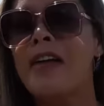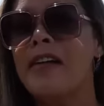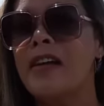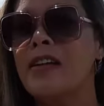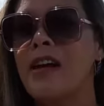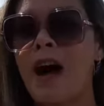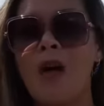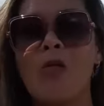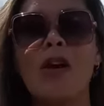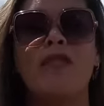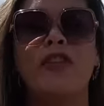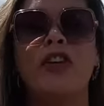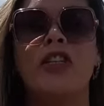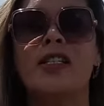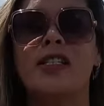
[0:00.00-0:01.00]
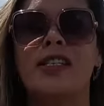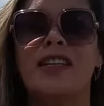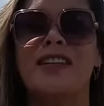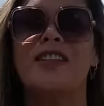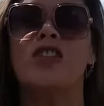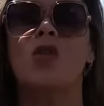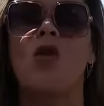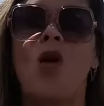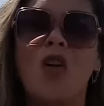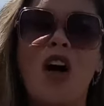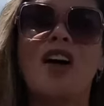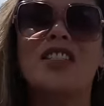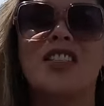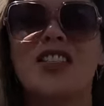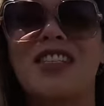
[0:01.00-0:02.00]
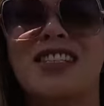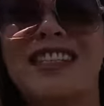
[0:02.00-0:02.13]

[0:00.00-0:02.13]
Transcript: I cannot wait for you to see it, so hold on to your